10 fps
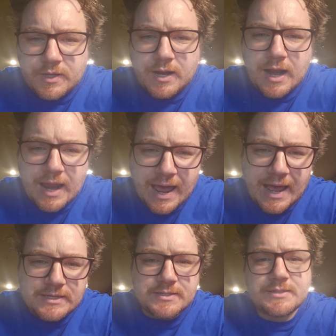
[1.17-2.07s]
to the
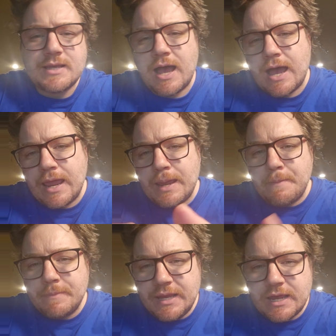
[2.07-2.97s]
class. I
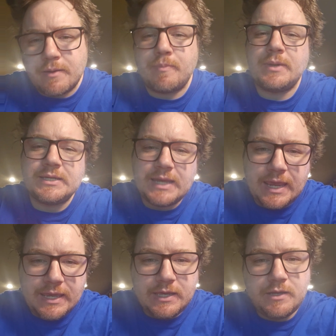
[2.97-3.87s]
am Nick
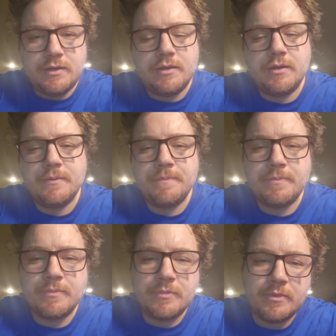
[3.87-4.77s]
Mladenkin,
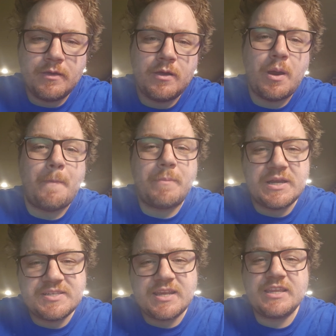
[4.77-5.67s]

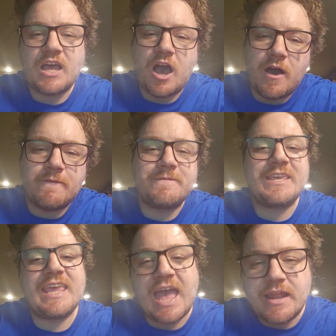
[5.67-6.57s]
President of
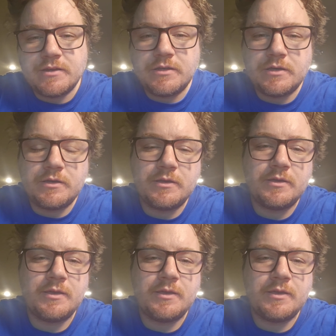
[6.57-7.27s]
Canada